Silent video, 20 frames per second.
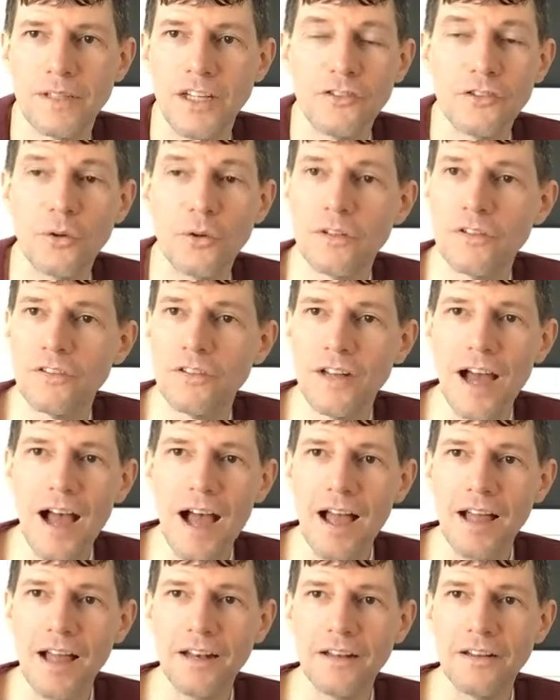So it's
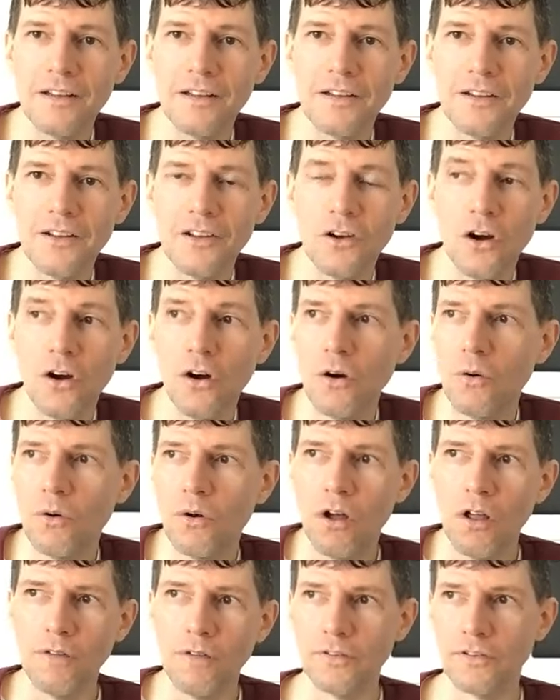not, oh,
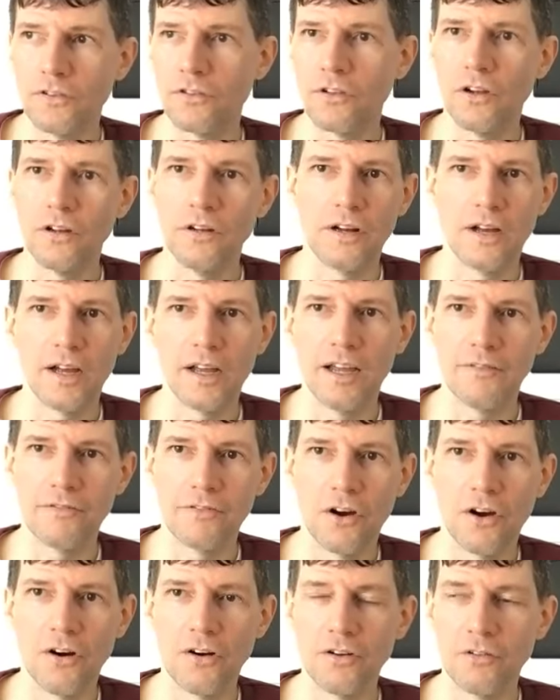all of a sudden I have
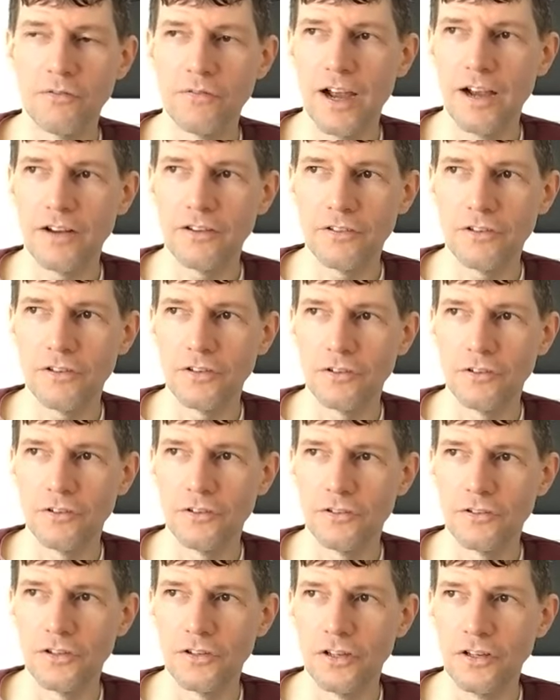cardiovascular
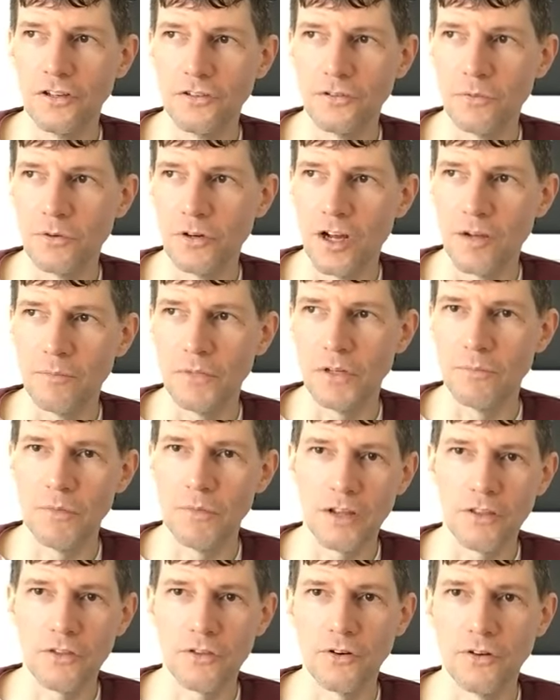disease when I'm in
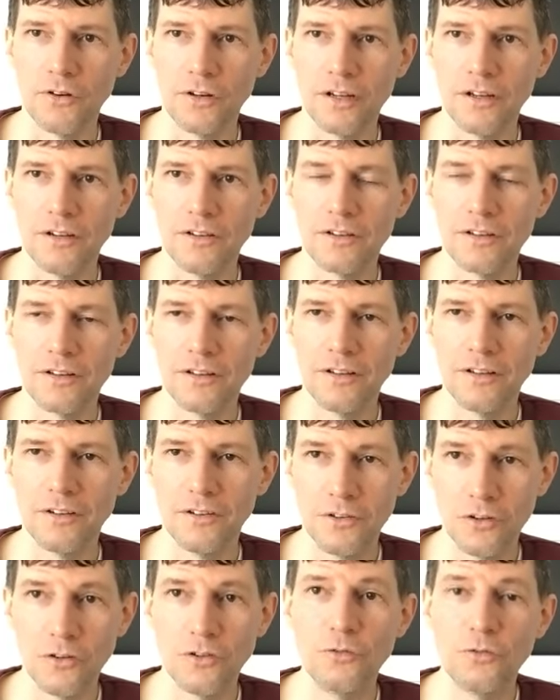my 30s.
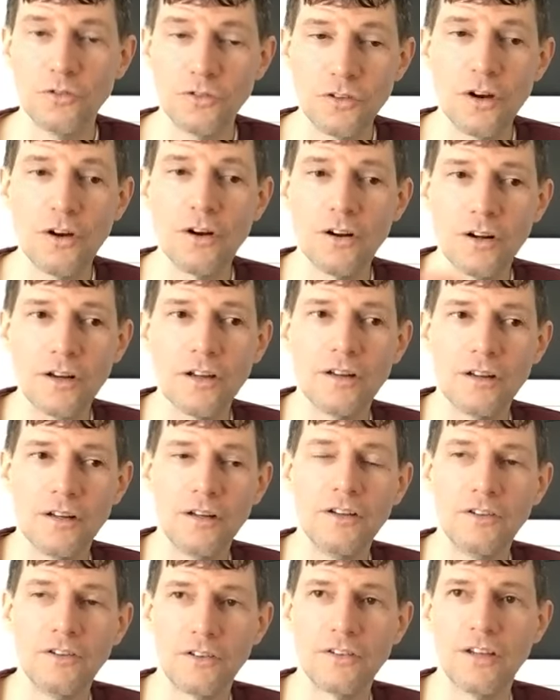No, you started it
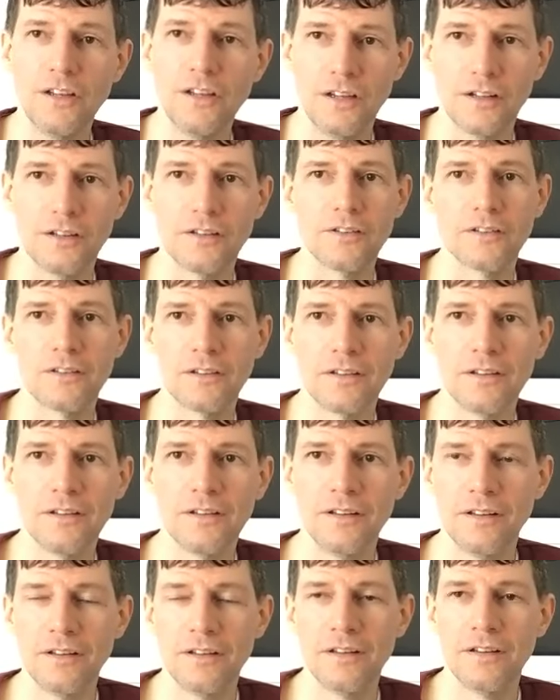in your teens.
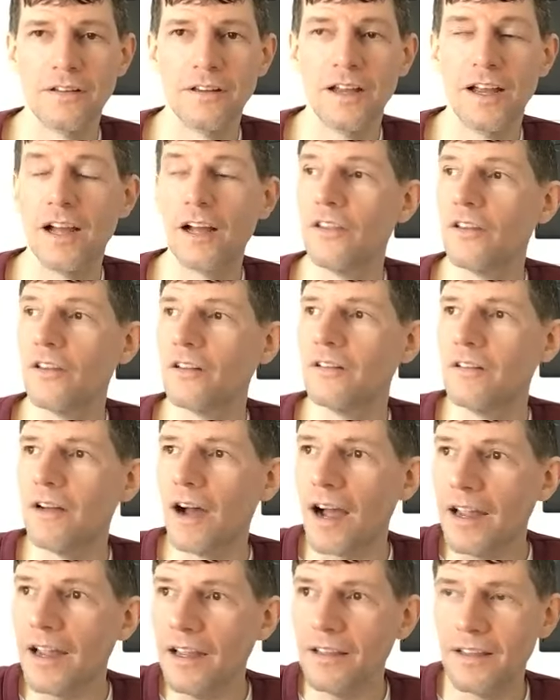And the
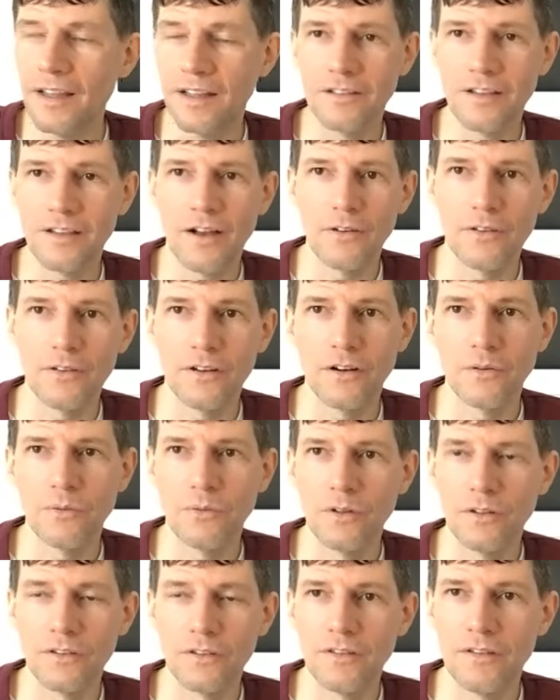diet that's out there
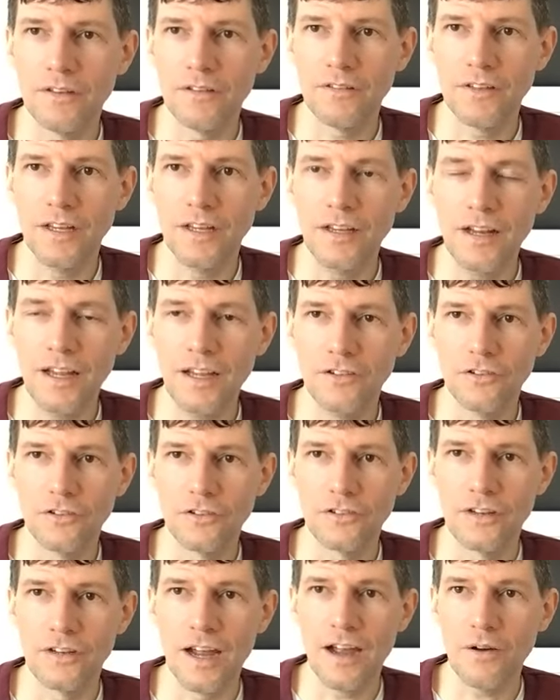with
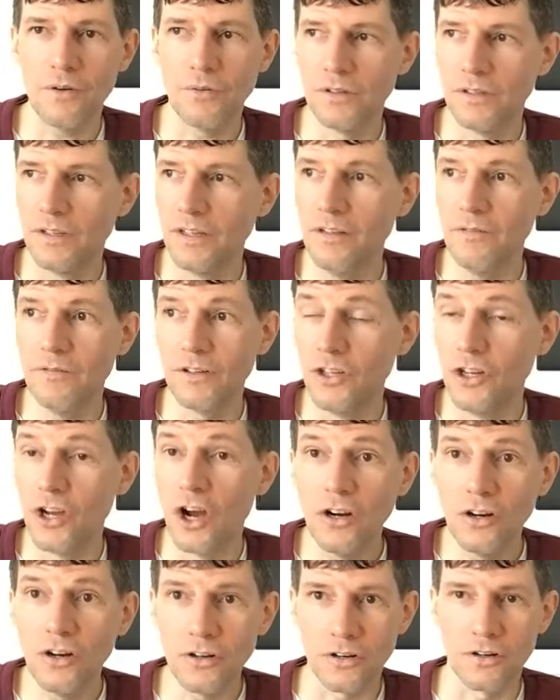teenagers now and even
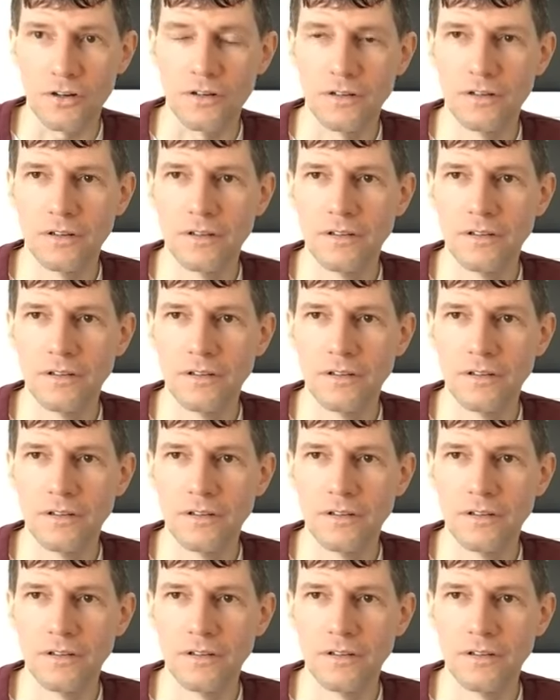younger,